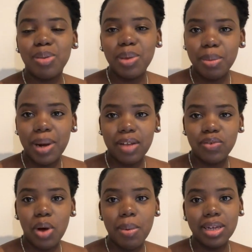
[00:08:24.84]
One social
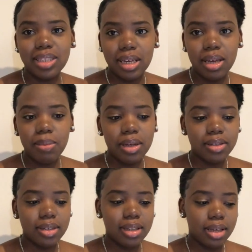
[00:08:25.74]
media platform a
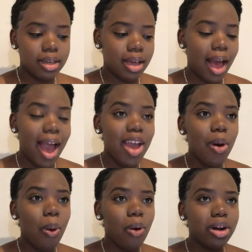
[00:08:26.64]
day, because it's
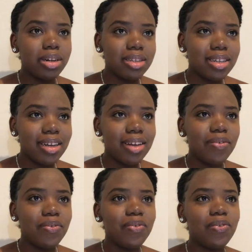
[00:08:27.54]
like, I
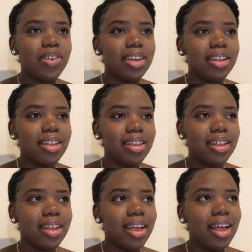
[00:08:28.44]
honestly
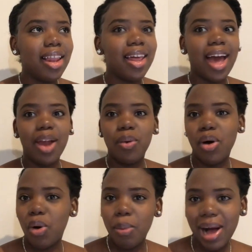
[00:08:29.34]
feel
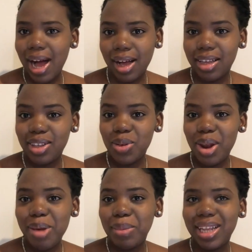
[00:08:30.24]
like I don't want to go
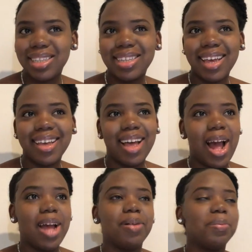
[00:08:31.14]
back. You know what I mean? It's
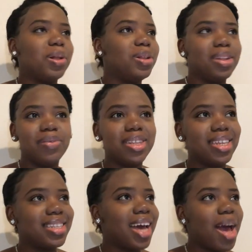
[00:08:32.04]
like, I have
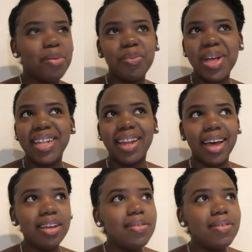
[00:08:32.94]
been living the time of my